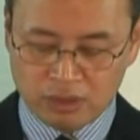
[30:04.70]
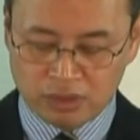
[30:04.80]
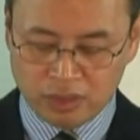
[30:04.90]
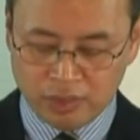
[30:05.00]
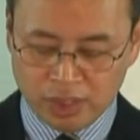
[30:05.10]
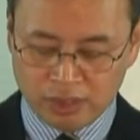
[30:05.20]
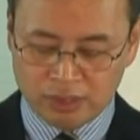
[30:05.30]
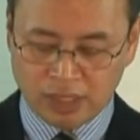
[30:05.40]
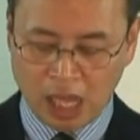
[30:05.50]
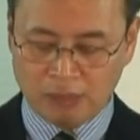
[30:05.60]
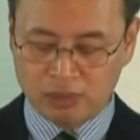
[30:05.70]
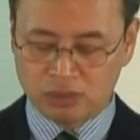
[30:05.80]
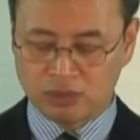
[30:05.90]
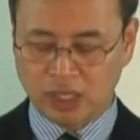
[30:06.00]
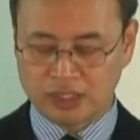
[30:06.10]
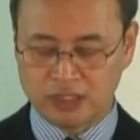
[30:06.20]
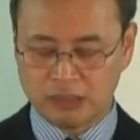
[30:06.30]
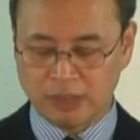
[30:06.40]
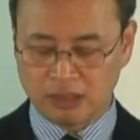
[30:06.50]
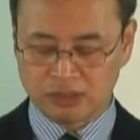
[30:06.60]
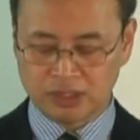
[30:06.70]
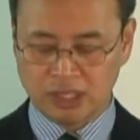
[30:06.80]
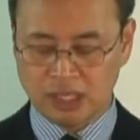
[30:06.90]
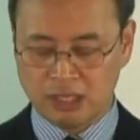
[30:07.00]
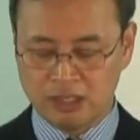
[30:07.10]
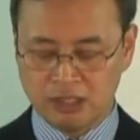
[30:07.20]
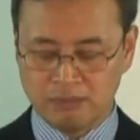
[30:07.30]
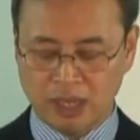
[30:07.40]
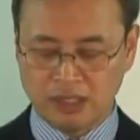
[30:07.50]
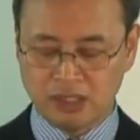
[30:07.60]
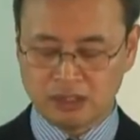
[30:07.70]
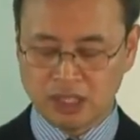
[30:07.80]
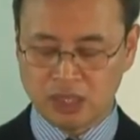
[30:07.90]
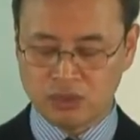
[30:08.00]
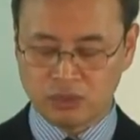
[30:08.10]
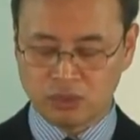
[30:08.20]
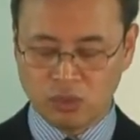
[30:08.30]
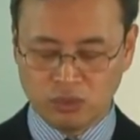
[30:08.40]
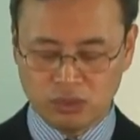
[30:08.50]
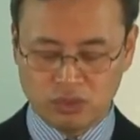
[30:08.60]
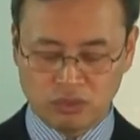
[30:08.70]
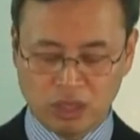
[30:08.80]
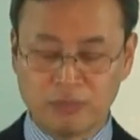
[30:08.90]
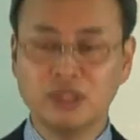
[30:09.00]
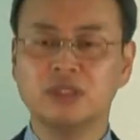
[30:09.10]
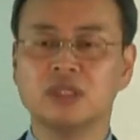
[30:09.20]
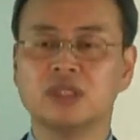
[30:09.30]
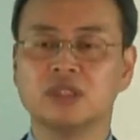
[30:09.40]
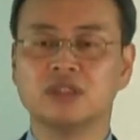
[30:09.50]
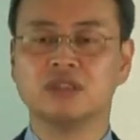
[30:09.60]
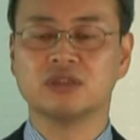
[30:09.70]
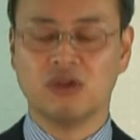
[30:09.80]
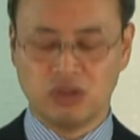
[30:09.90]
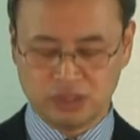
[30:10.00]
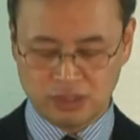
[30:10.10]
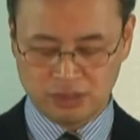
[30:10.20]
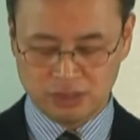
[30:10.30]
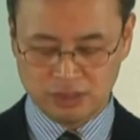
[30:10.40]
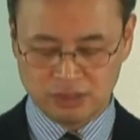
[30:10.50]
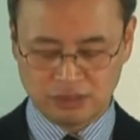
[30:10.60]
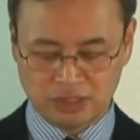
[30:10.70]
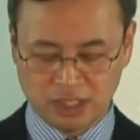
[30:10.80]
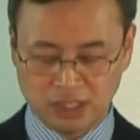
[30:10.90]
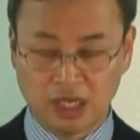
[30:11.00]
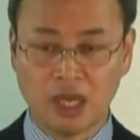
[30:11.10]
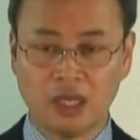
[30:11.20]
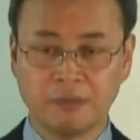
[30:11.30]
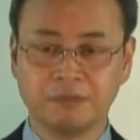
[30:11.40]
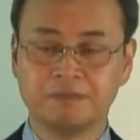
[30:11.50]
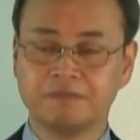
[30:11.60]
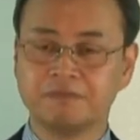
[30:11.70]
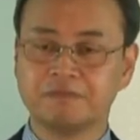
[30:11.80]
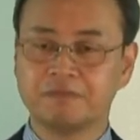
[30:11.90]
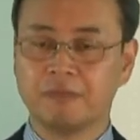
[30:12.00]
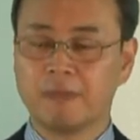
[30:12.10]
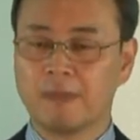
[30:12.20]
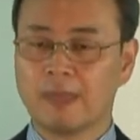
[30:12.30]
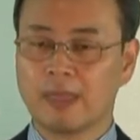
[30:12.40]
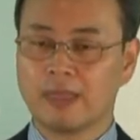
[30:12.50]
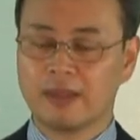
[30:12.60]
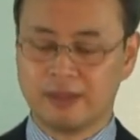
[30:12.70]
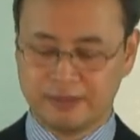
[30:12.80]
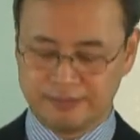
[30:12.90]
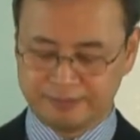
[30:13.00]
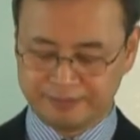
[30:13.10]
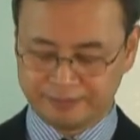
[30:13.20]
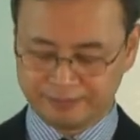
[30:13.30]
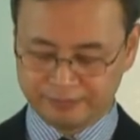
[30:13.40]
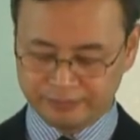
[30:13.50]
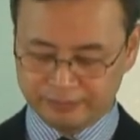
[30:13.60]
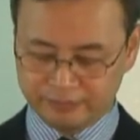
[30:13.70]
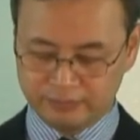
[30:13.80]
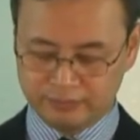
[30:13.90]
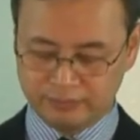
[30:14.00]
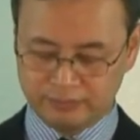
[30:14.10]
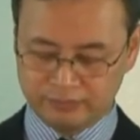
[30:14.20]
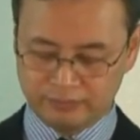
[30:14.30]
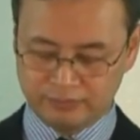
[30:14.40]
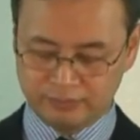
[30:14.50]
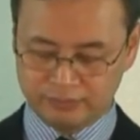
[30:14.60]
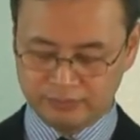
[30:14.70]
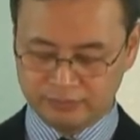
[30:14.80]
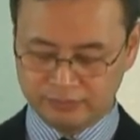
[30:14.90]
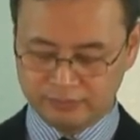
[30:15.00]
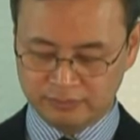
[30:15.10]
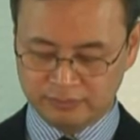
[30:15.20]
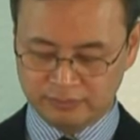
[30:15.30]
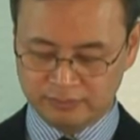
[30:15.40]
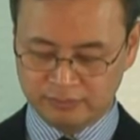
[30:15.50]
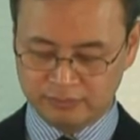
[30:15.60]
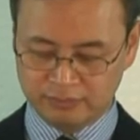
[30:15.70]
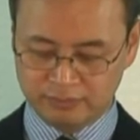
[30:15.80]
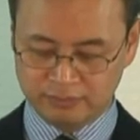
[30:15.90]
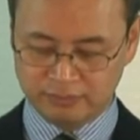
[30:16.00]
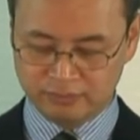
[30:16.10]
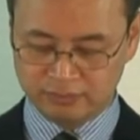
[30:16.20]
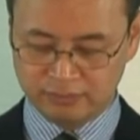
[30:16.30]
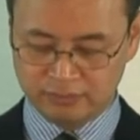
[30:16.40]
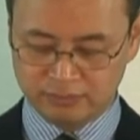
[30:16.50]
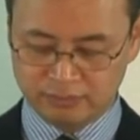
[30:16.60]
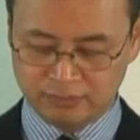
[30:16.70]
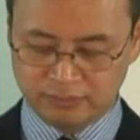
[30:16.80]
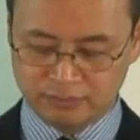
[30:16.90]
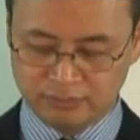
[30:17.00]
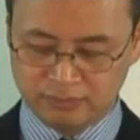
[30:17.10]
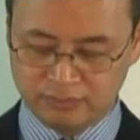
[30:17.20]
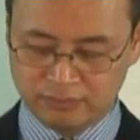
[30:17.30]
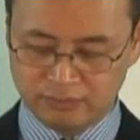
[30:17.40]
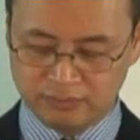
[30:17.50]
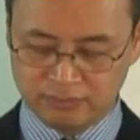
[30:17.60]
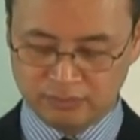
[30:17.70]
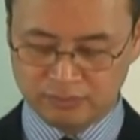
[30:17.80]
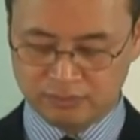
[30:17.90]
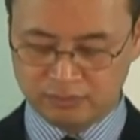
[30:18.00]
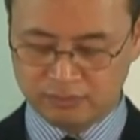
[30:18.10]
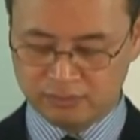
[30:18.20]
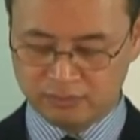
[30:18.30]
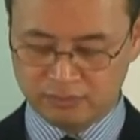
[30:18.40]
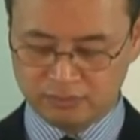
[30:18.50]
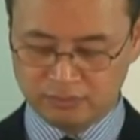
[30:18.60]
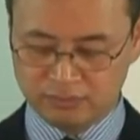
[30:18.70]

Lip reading: have gone out into the world. Those who do not confess the coming of Jesus Christ in the flesh.